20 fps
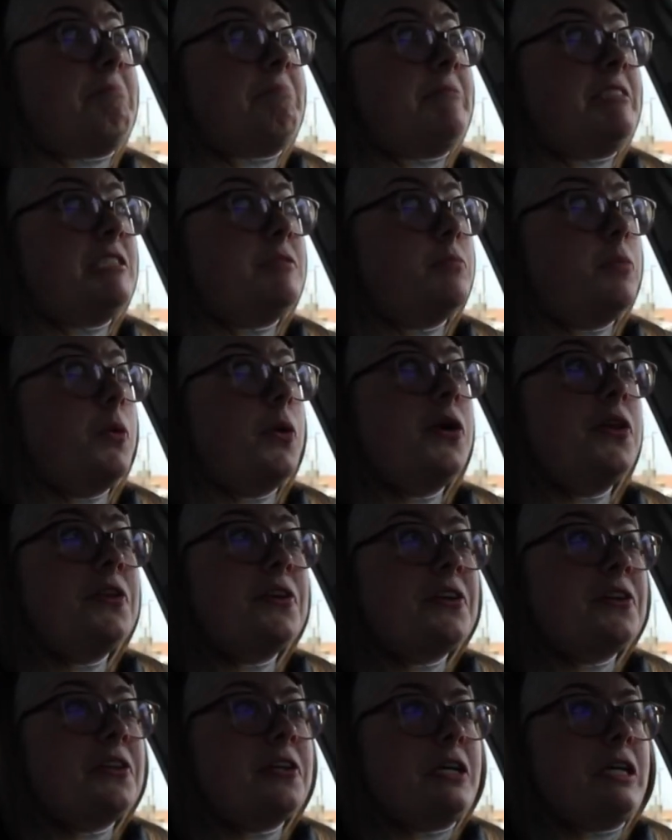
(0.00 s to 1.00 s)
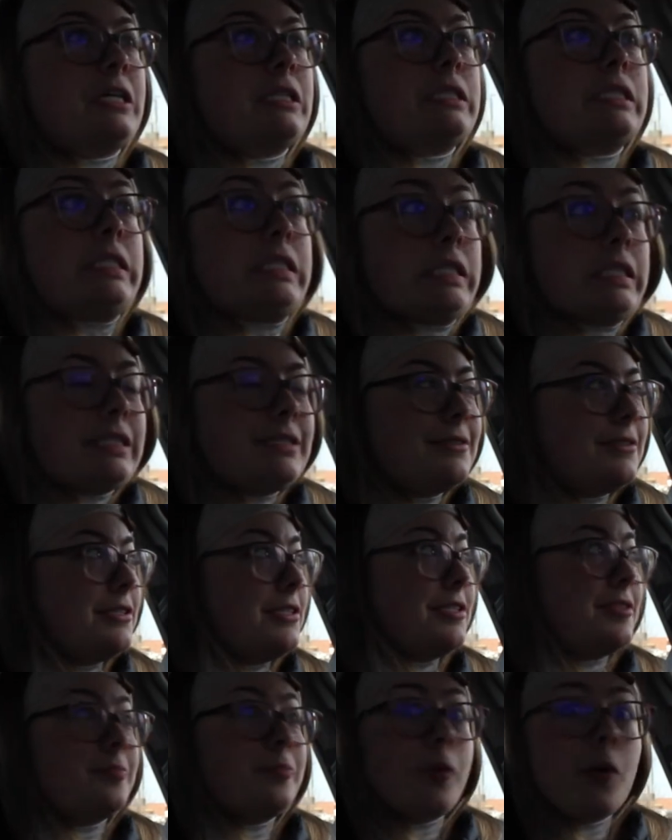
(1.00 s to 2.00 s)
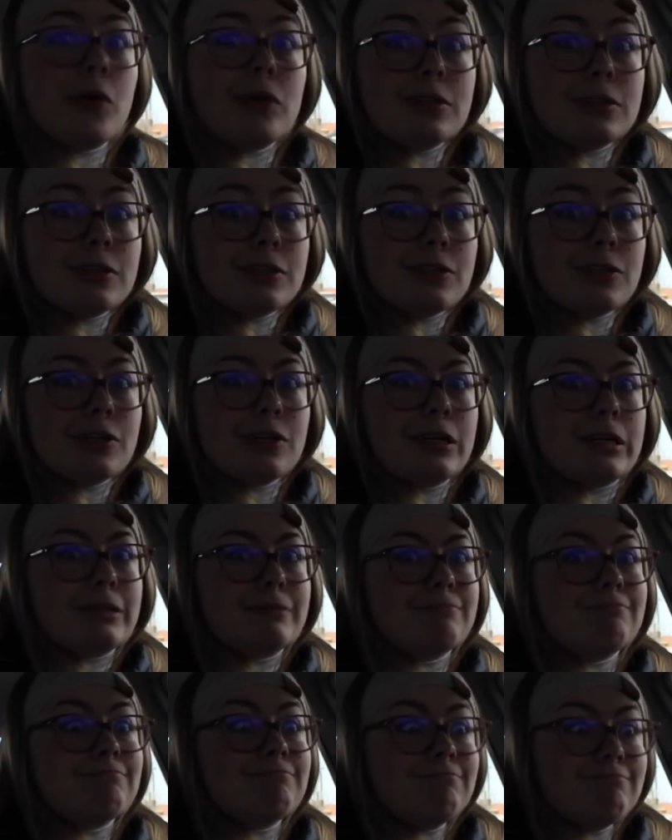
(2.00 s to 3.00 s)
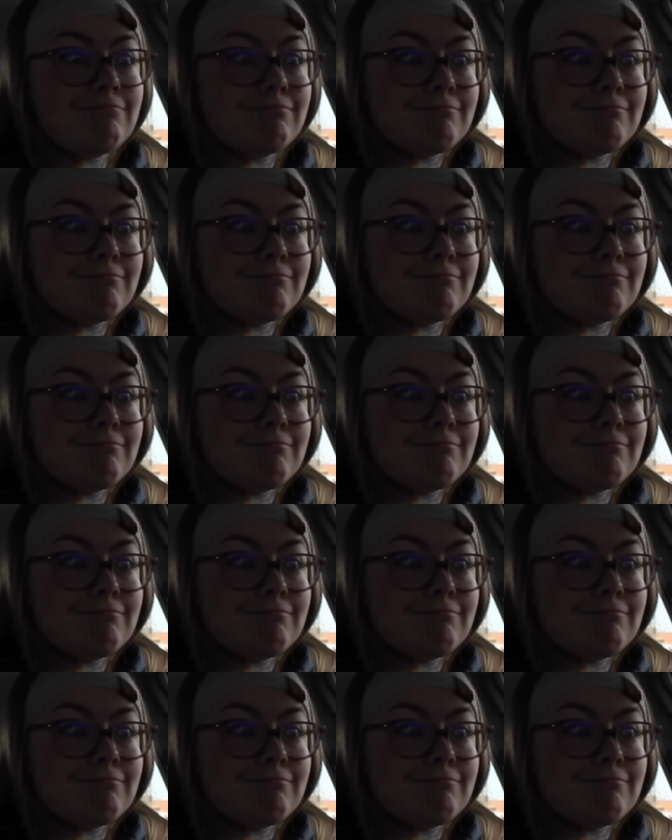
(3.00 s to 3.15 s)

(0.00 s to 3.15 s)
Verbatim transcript: spoiler alert. Spoiler alert.